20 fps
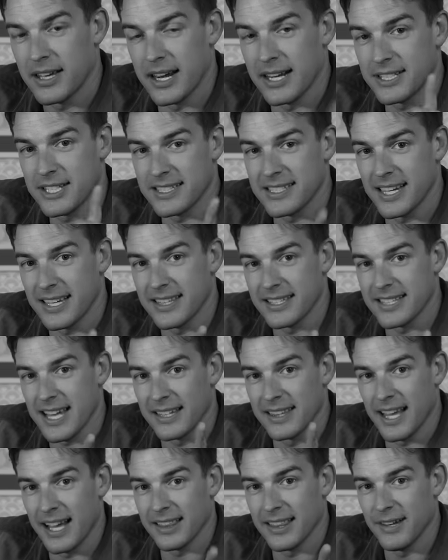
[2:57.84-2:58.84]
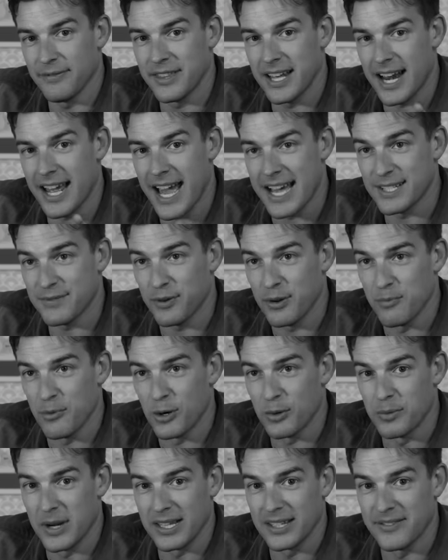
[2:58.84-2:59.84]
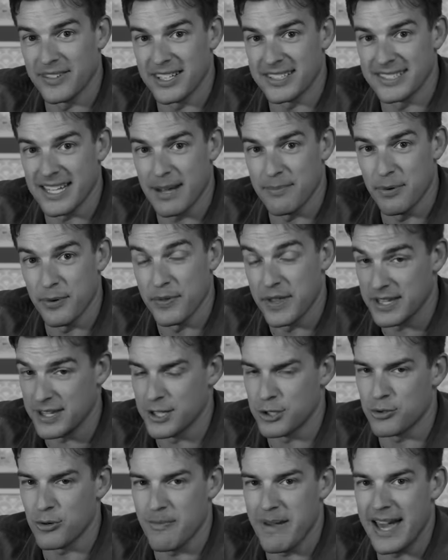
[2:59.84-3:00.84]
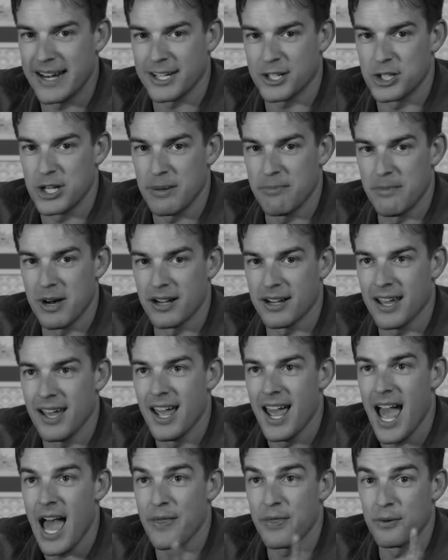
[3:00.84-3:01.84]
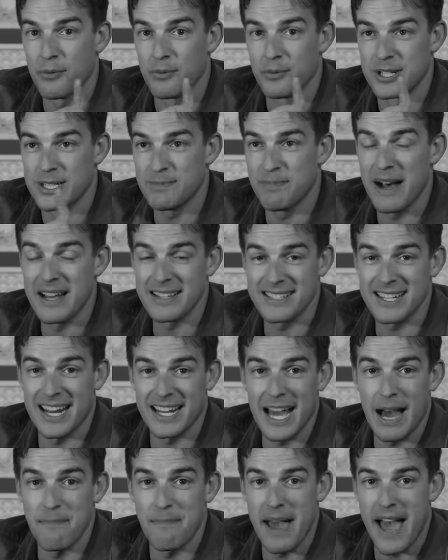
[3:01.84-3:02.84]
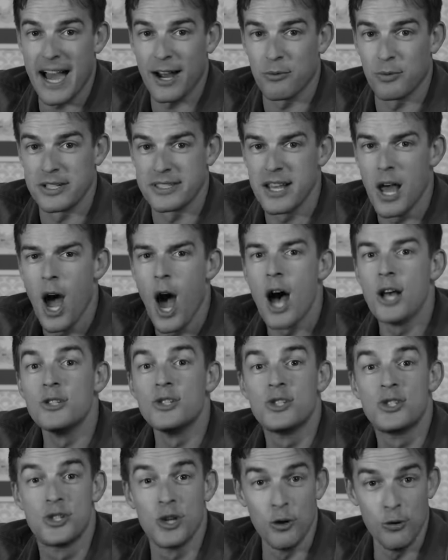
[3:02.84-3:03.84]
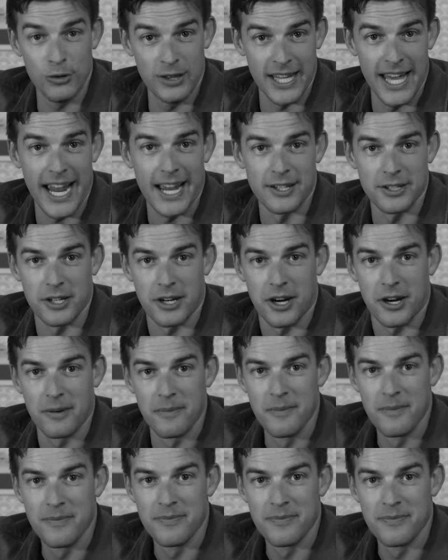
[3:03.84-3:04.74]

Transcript: Can I just say this? I love that I asked for a more relevant example than the dramatic chipmunk, and the response that I got back was Zoolander.